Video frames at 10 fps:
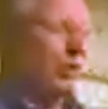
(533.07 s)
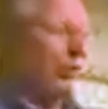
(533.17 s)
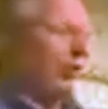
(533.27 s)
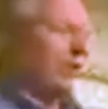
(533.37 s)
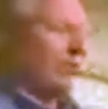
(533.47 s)
look
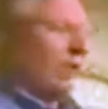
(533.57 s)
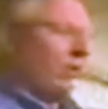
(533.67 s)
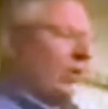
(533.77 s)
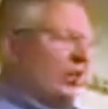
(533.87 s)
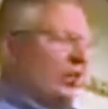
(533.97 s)
at one
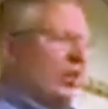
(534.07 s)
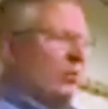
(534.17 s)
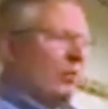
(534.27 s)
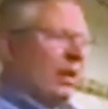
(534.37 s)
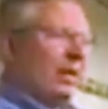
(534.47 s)
small section of
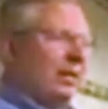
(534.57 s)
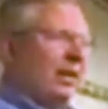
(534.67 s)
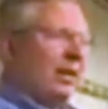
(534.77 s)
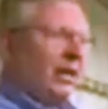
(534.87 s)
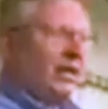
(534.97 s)
this plate,